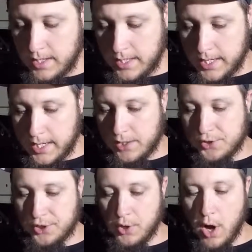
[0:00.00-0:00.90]

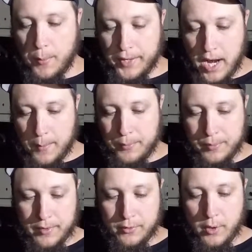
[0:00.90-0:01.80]
is you open up,
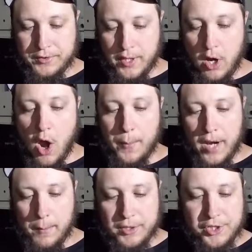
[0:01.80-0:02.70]
of course I'm gonna open
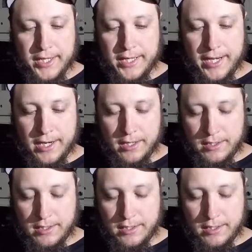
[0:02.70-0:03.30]
up my chicken here.